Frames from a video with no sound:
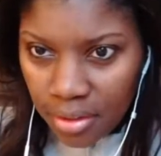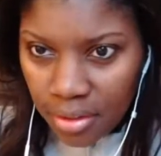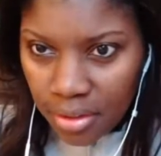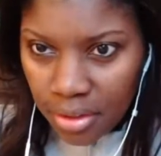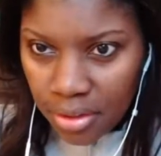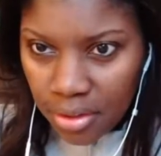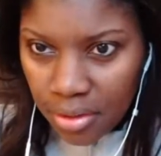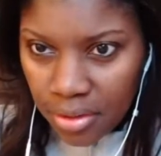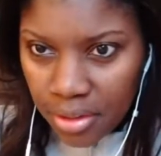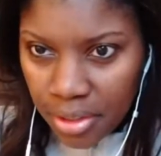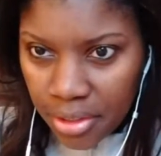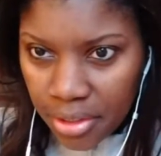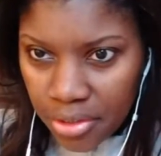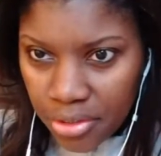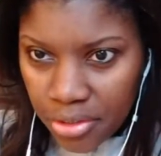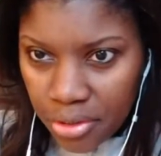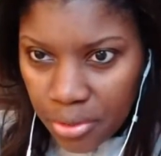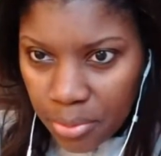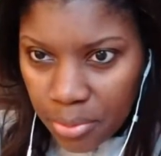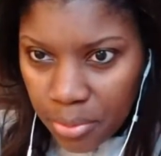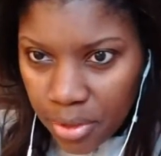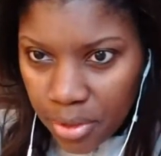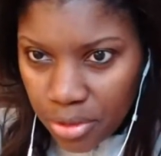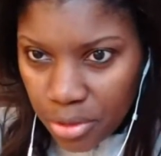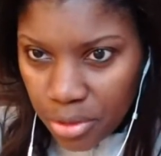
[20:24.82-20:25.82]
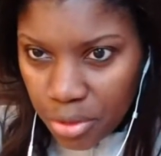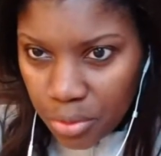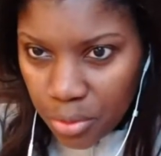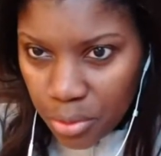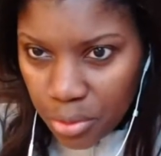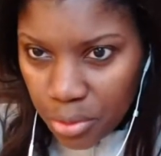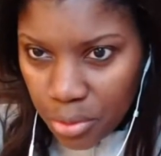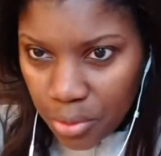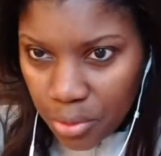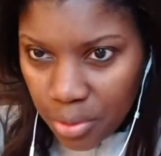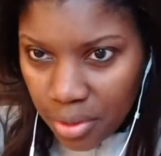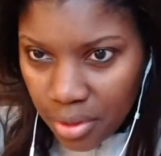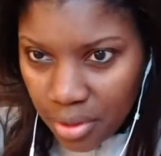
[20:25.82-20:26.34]
Thank you guys so much for
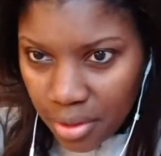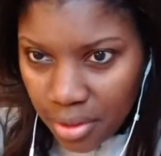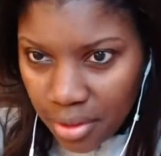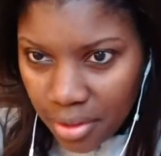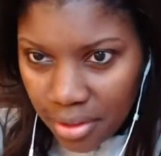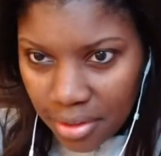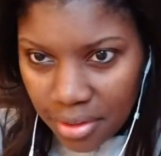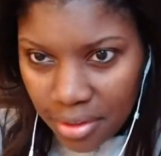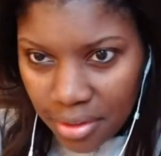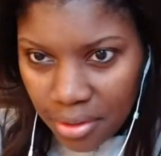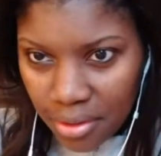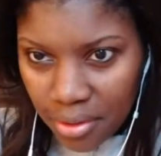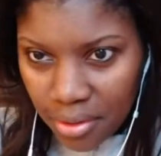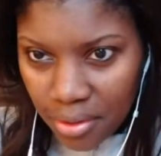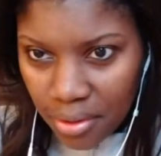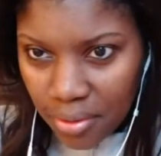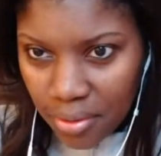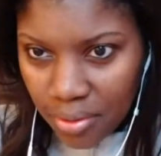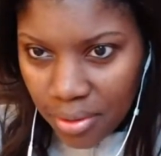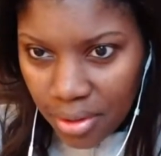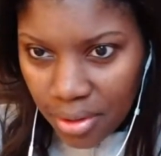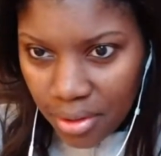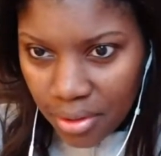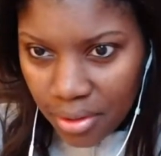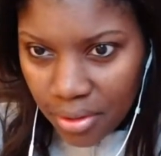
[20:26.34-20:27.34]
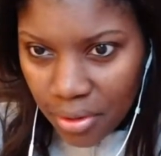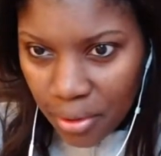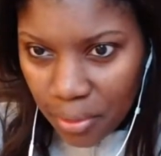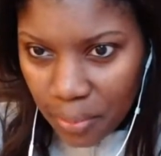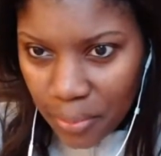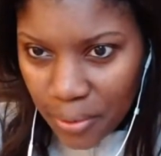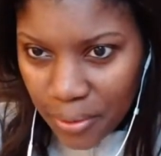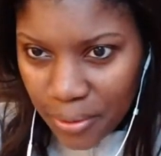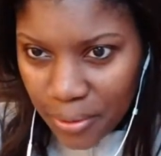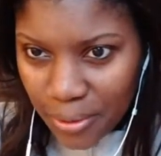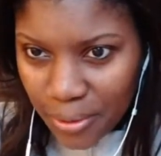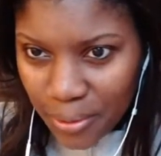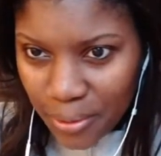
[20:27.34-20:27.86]
tuning in. There are a lot of
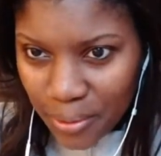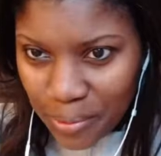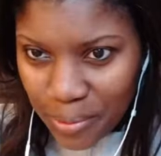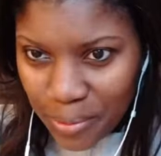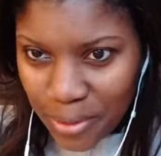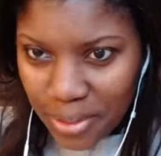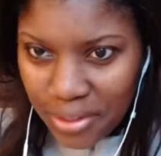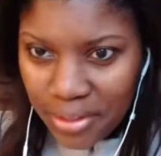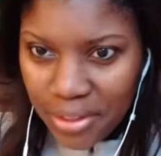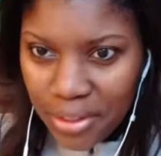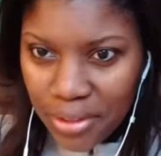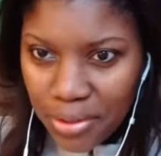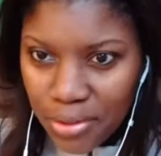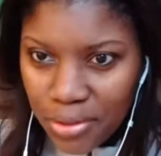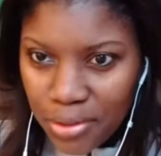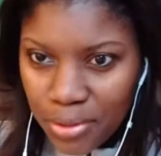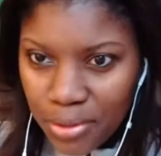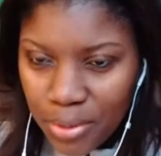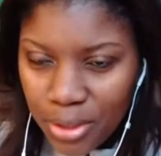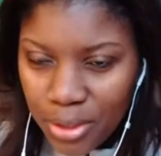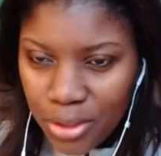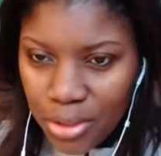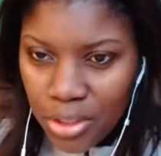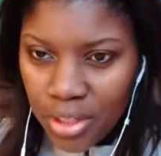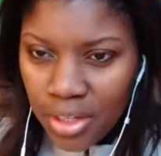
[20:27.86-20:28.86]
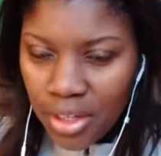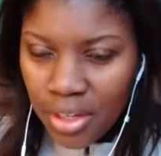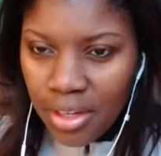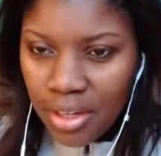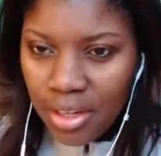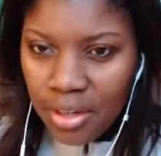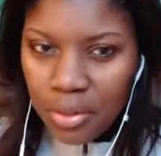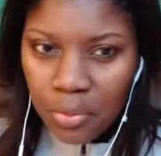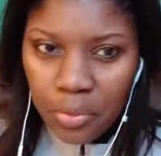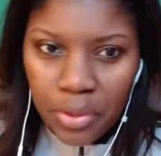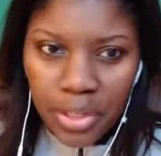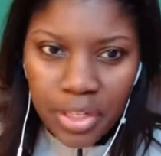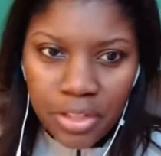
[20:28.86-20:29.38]
comments already. Thank you so much.
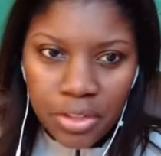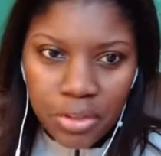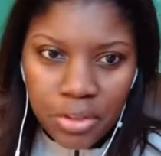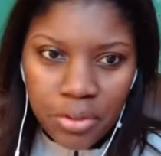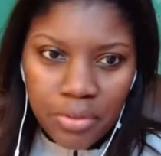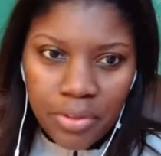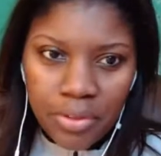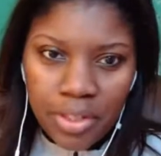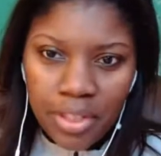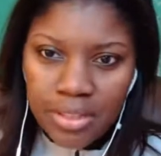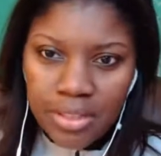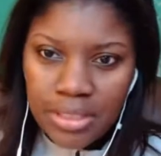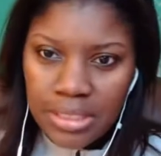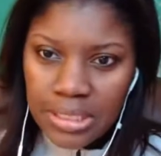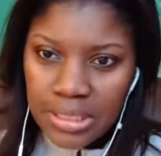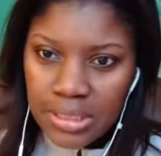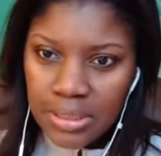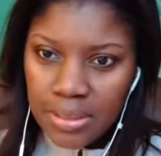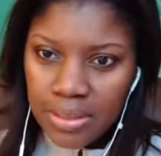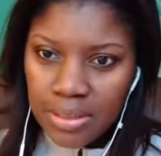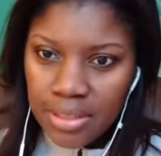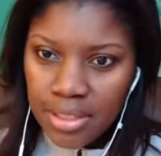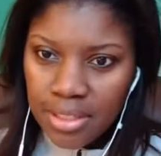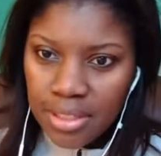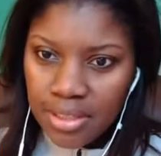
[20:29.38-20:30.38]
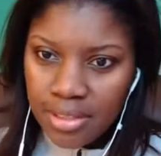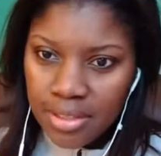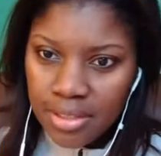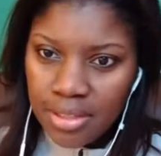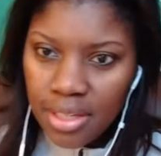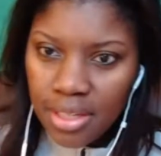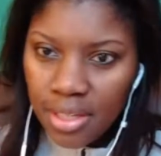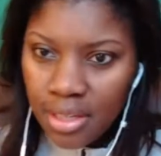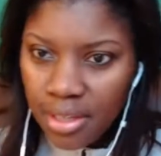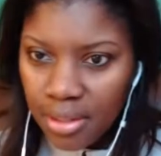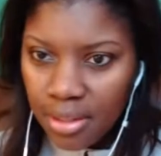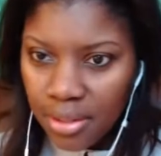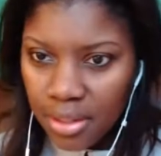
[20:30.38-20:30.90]
And Rachel Van Ziel
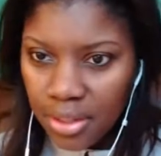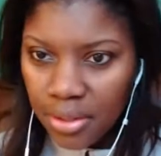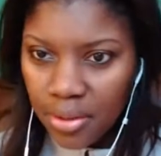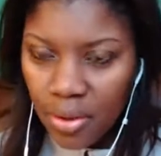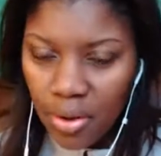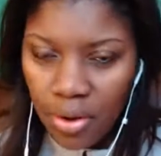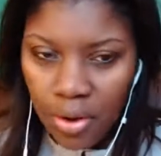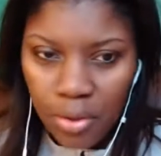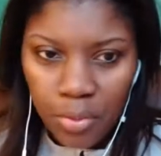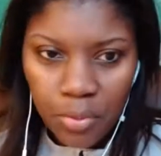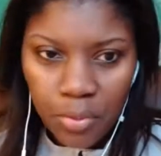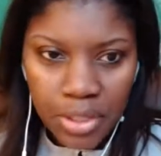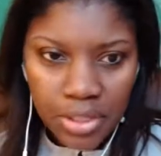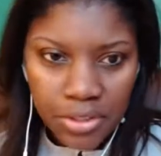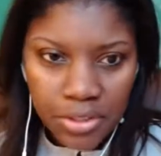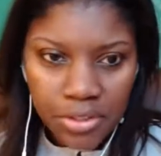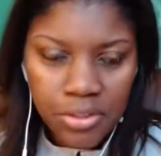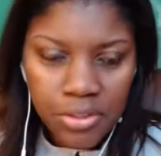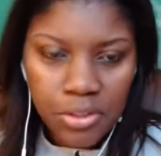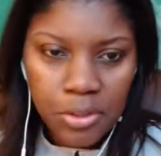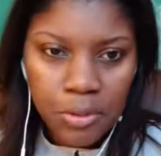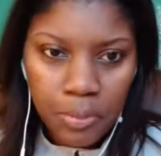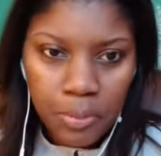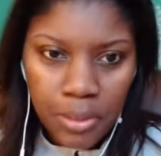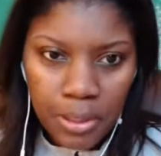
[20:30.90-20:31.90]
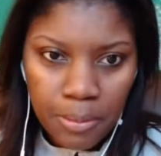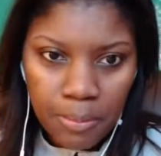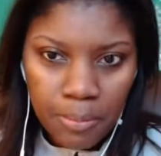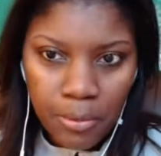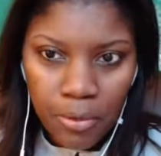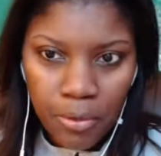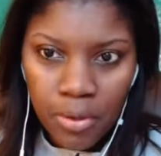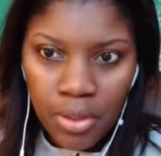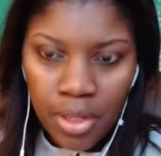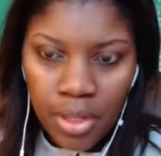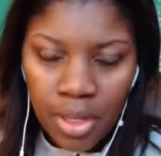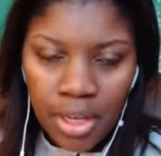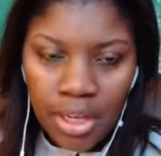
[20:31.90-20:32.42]
says there are racist
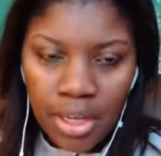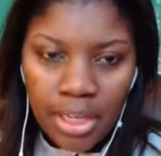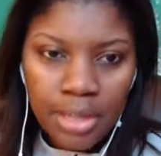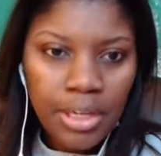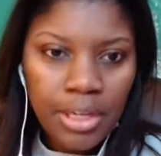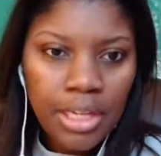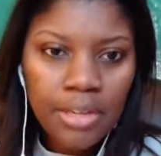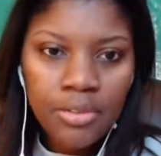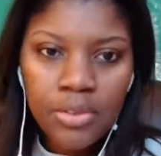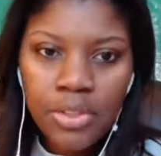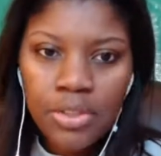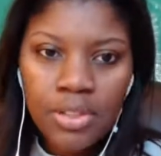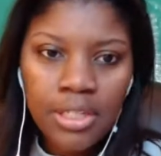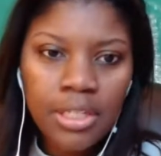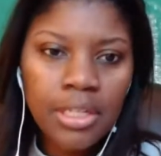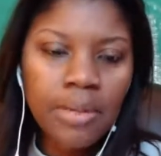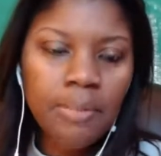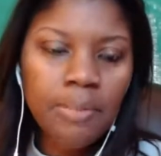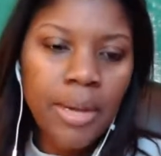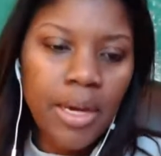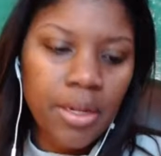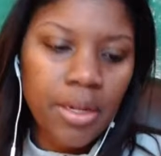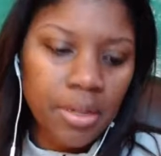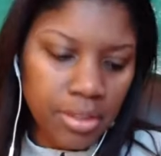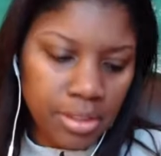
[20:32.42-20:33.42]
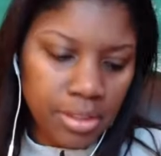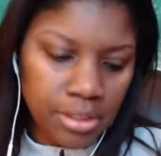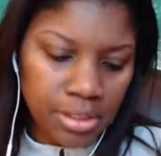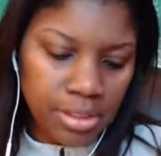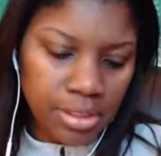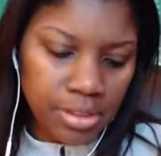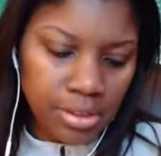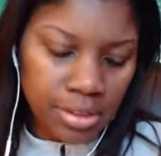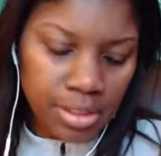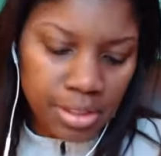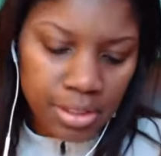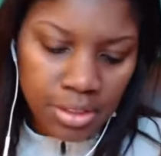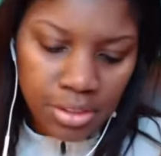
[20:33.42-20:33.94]
people. And the thing about it is,
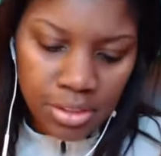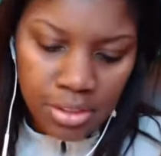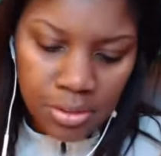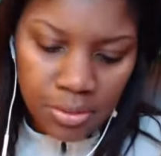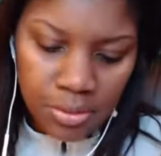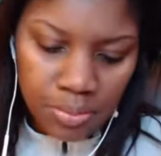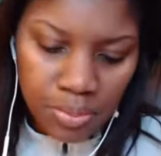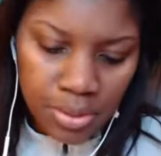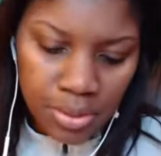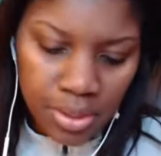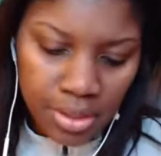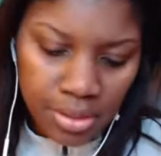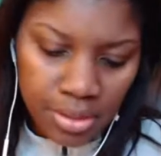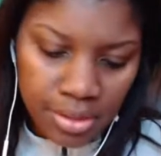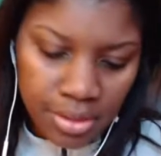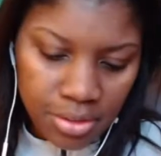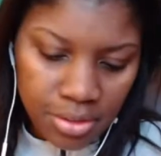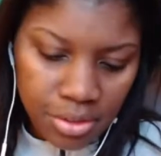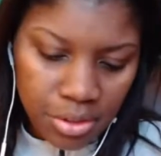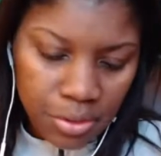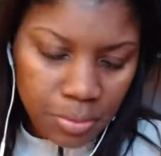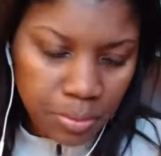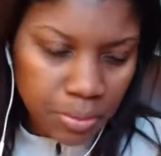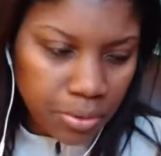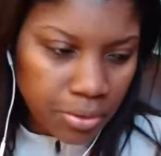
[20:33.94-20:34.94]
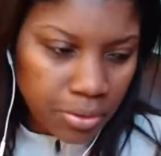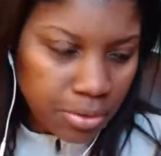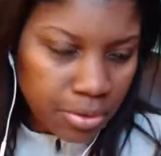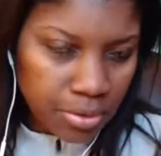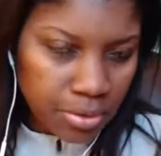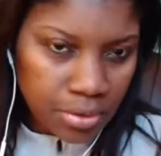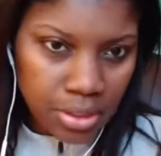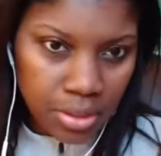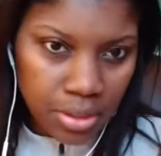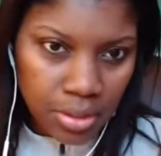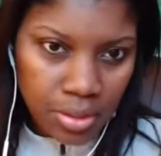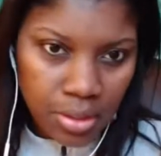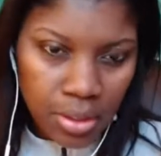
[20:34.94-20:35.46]
let's just put
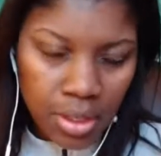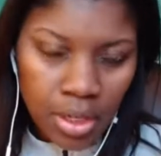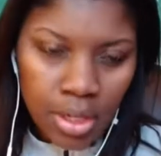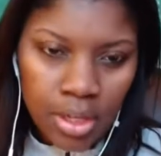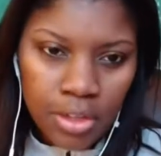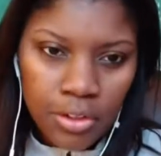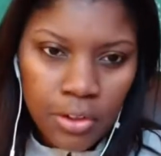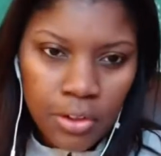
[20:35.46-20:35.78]
this here.